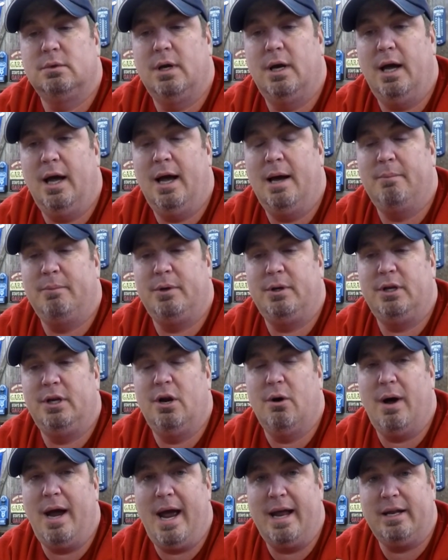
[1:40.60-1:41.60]

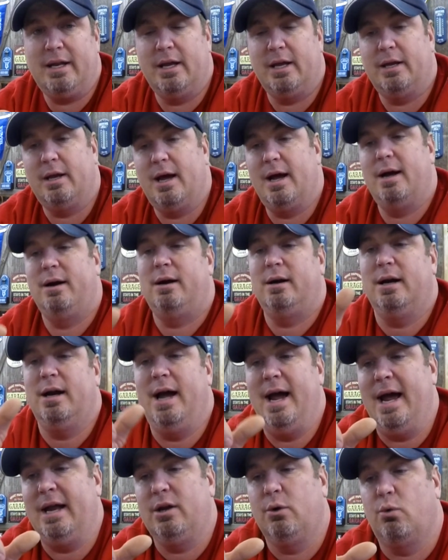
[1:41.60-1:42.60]
I
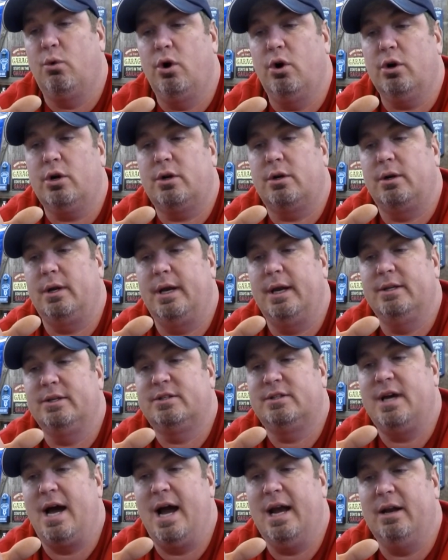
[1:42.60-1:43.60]
had to work
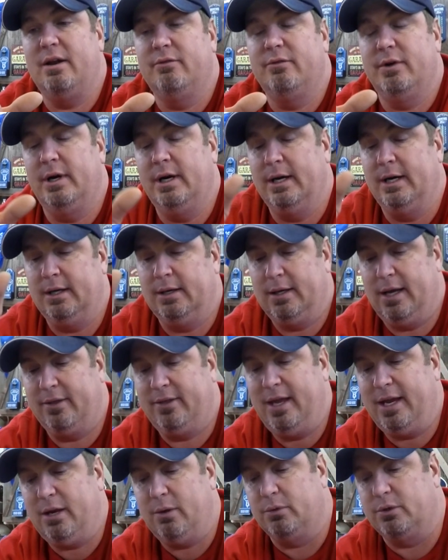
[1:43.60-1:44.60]
inside of I
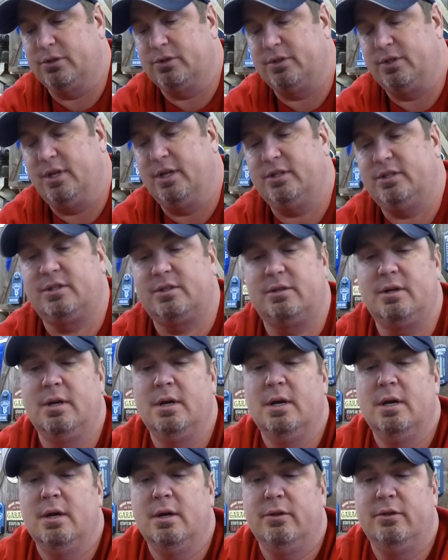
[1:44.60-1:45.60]
think it was this
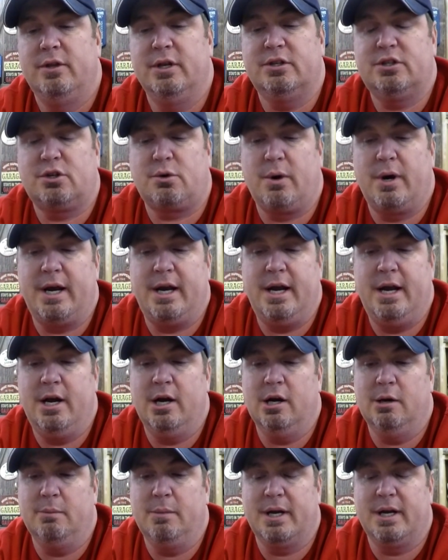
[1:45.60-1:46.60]
screen
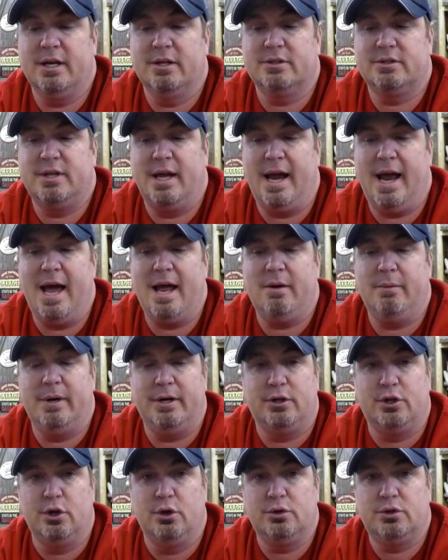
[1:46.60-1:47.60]
here, because they had a
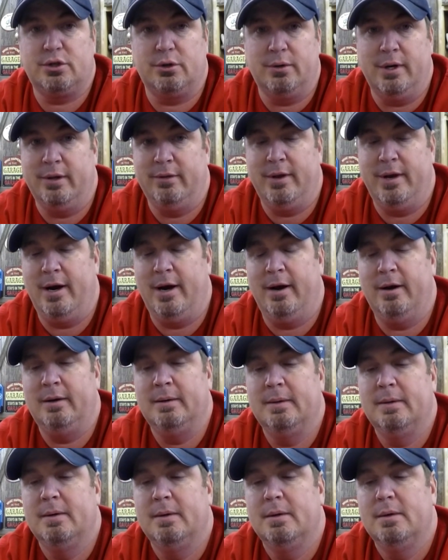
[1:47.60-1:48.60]
reducer in there,
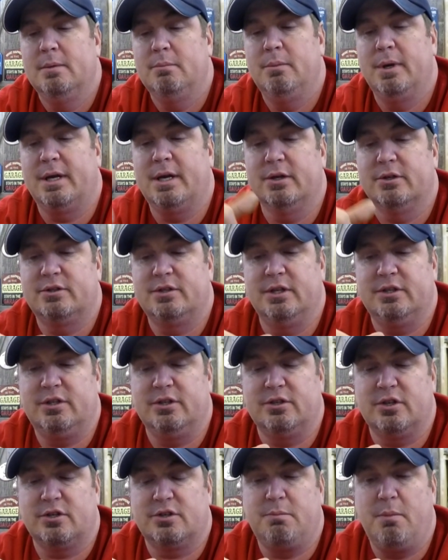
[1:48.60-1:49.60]
because this
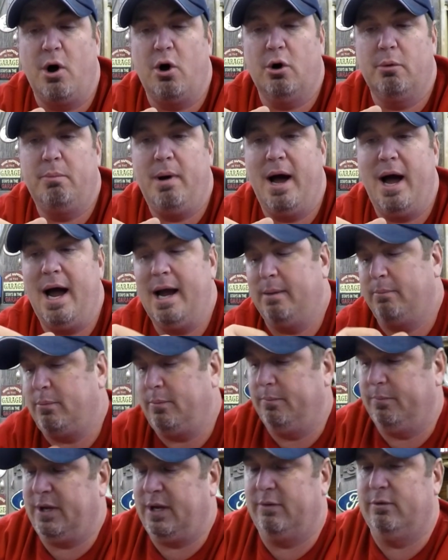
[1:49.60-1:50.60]
is a smaller pipe,
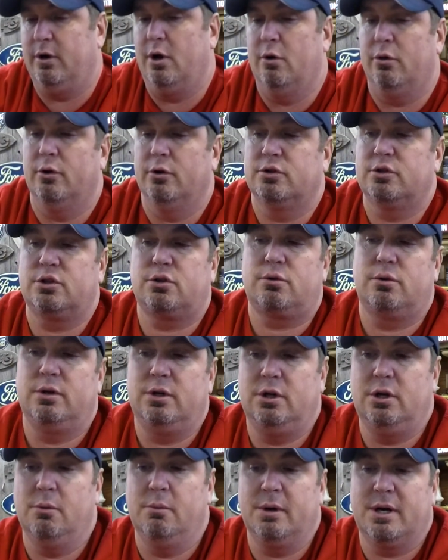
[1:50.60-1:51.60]
even though those,
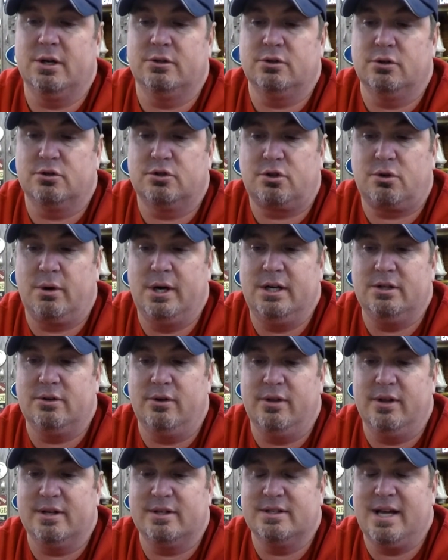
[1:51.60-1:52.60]
because those screens
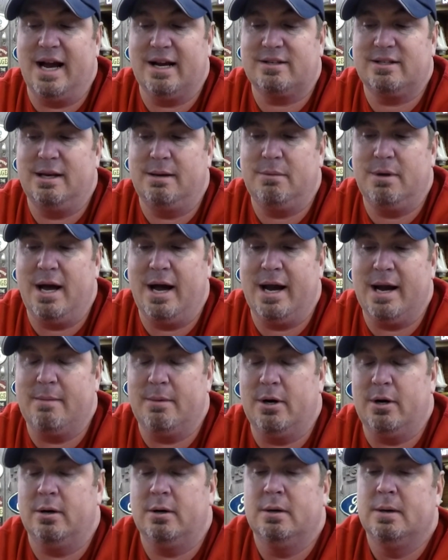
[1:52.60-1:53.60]
are the exact same
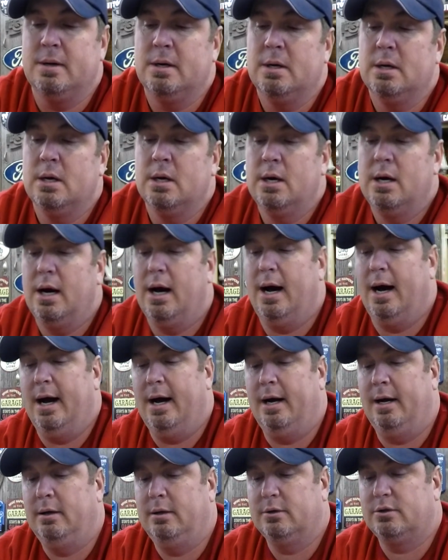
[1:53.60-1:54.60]
diameter.
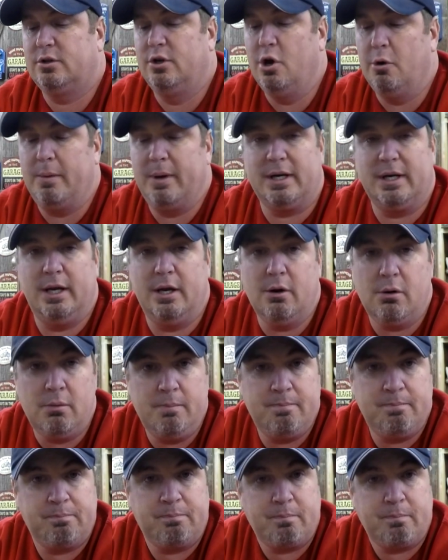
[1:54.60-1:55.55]
So no big deal.